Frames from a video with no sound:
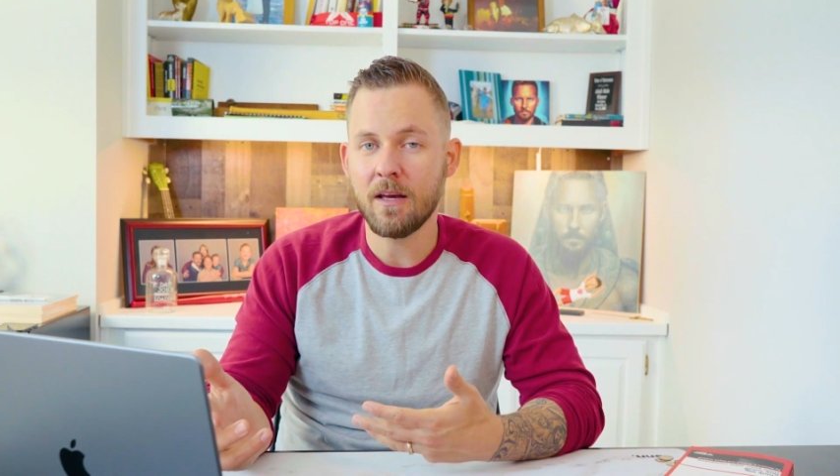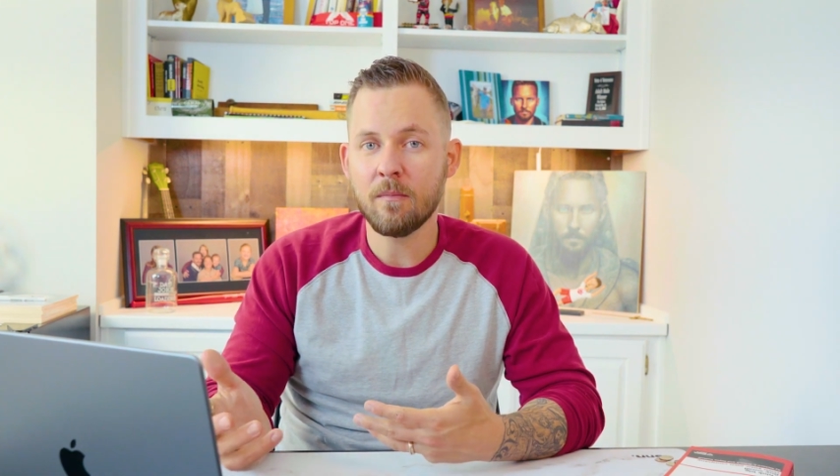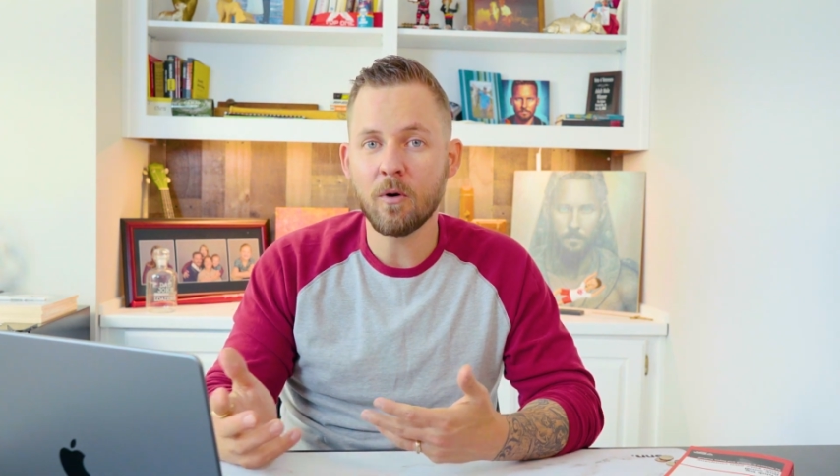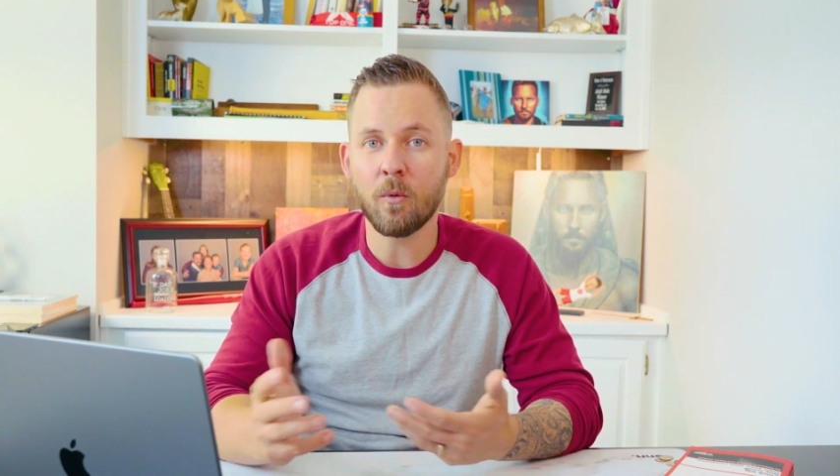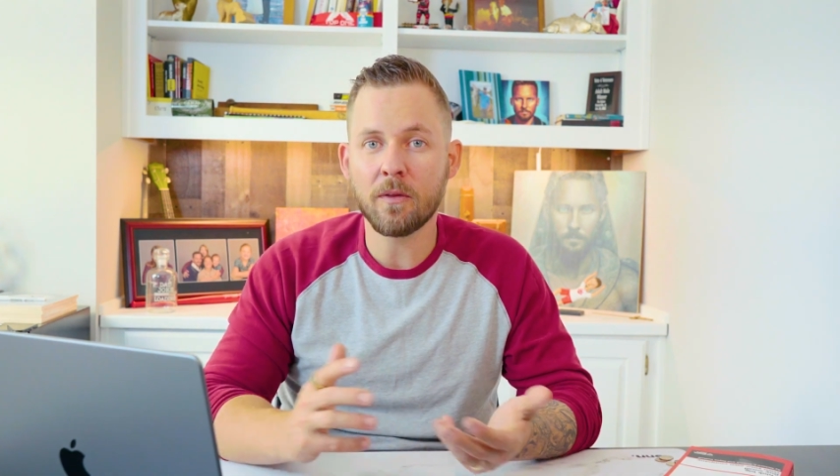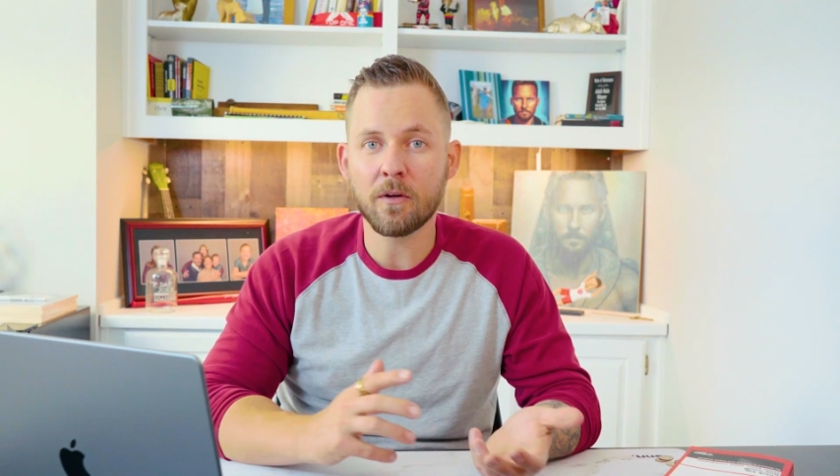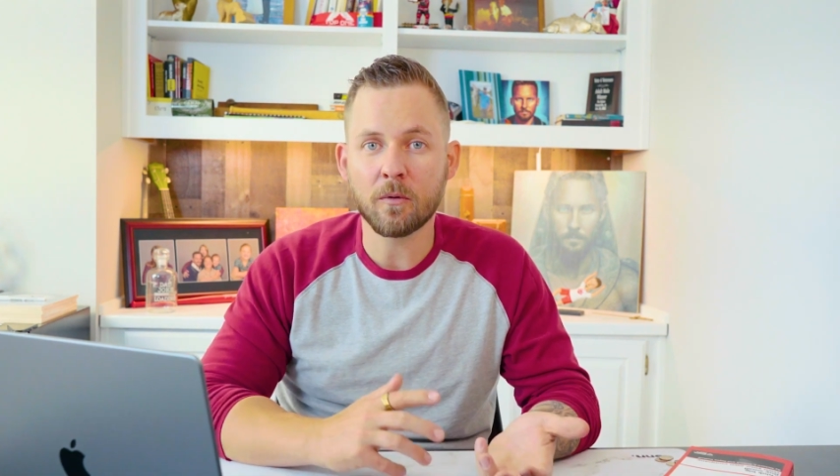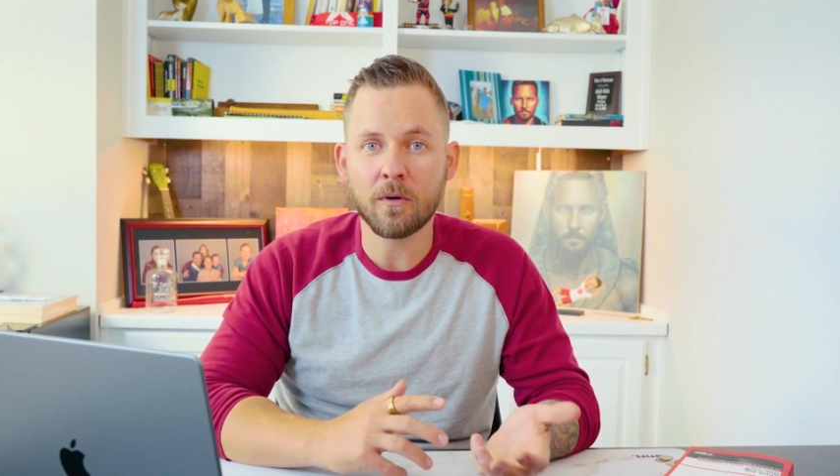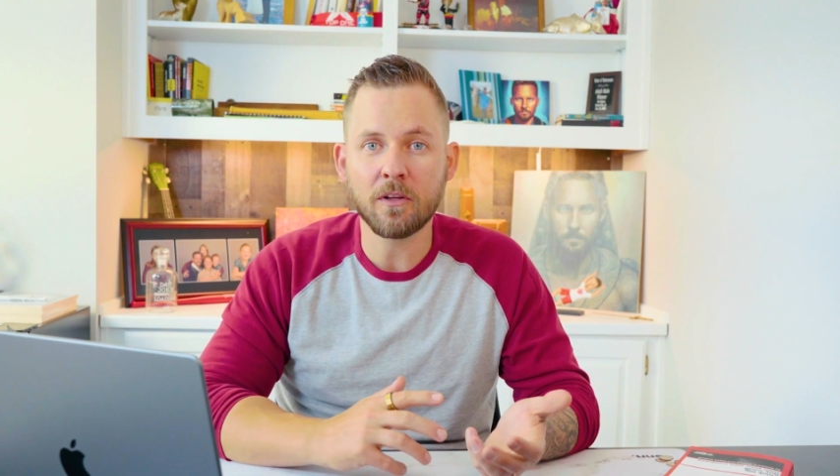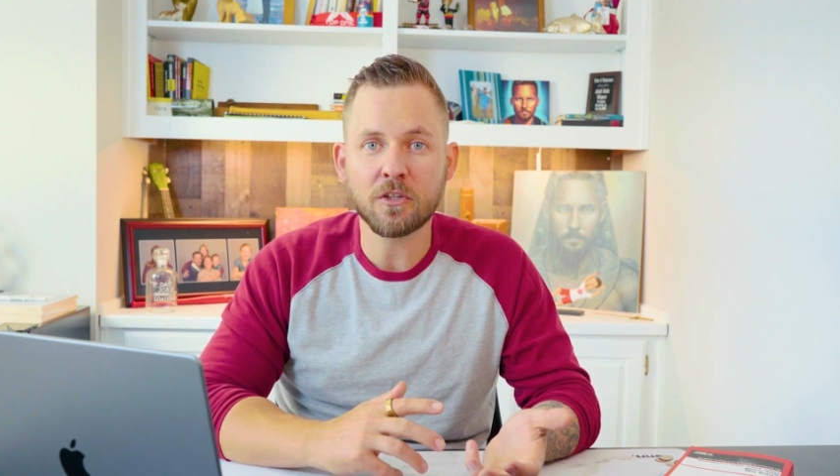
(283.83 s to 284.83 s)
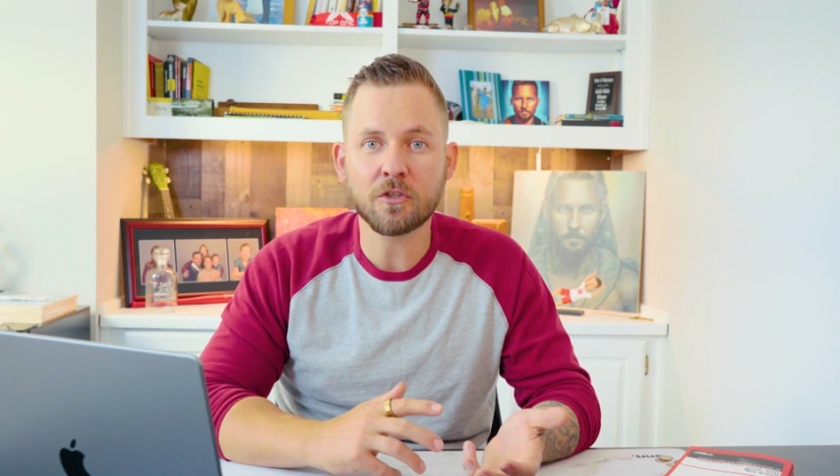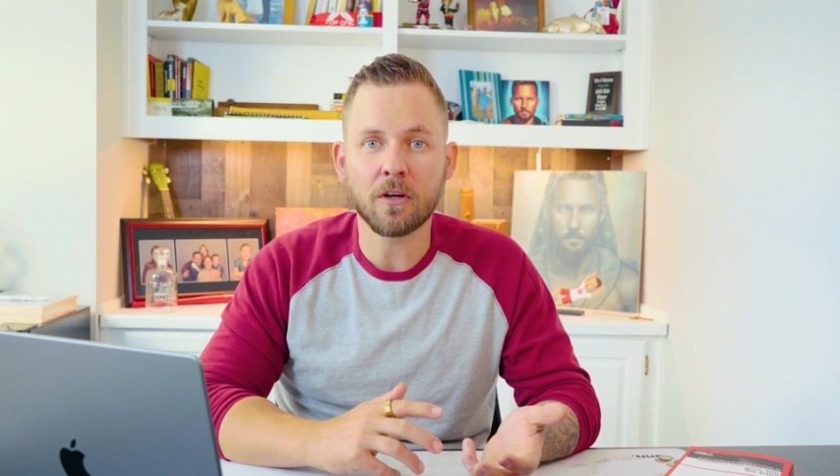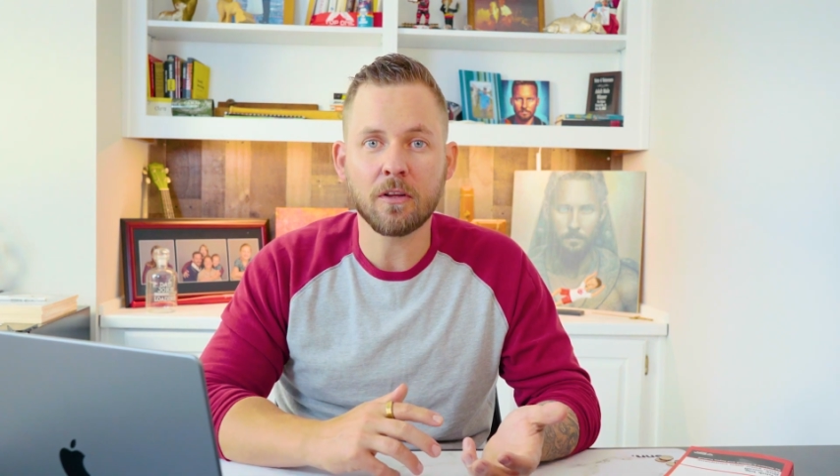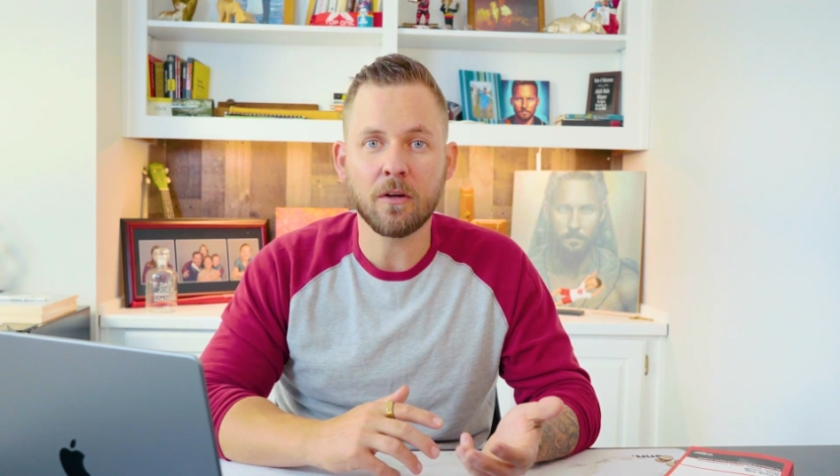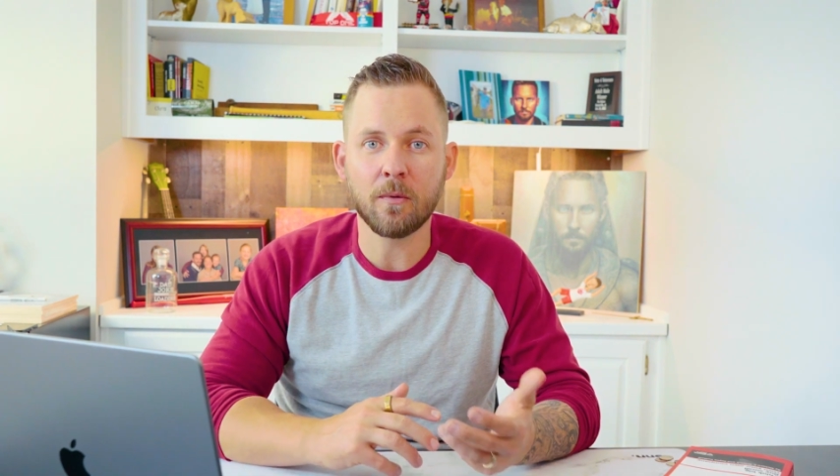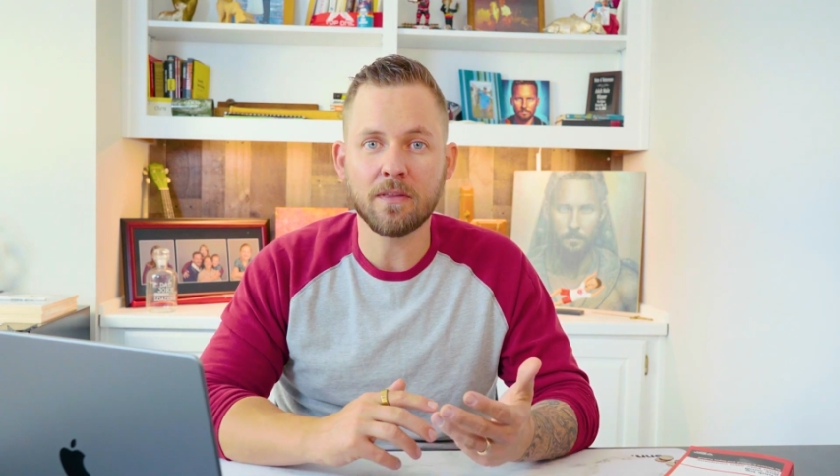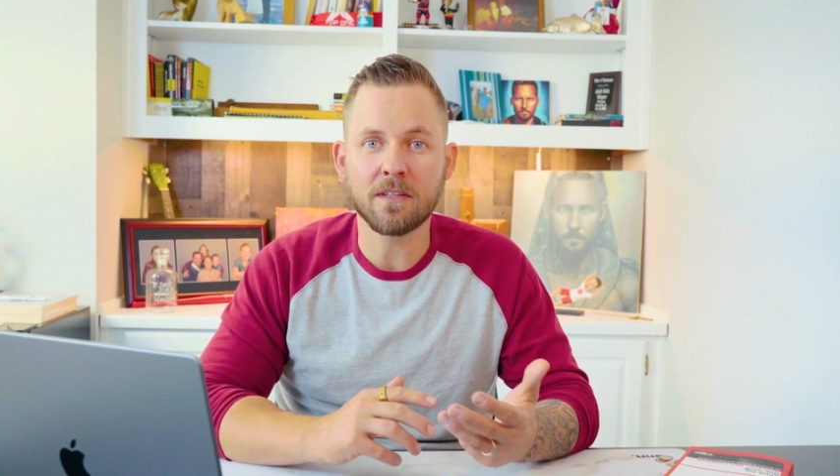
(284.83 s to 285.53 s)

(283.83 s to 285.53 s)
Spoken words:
but what they're really struggling with